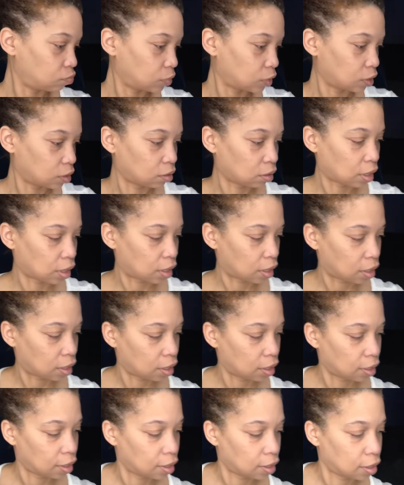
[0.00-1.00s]
Okay,
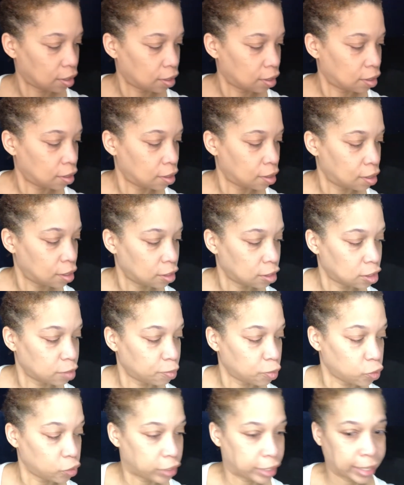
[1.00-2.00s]

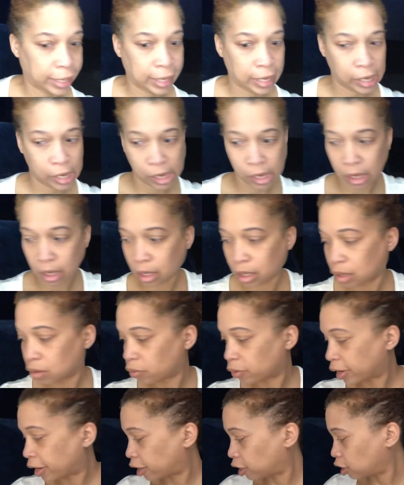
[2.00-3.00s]
spoolie,
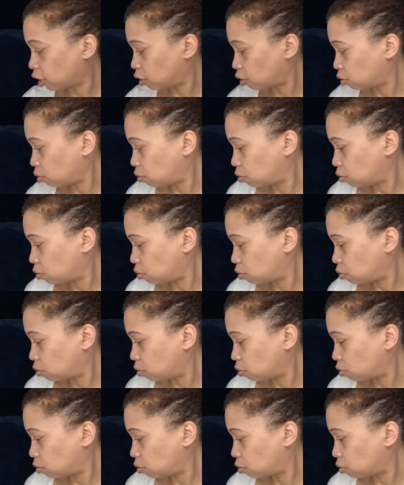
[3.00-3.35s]
where are you?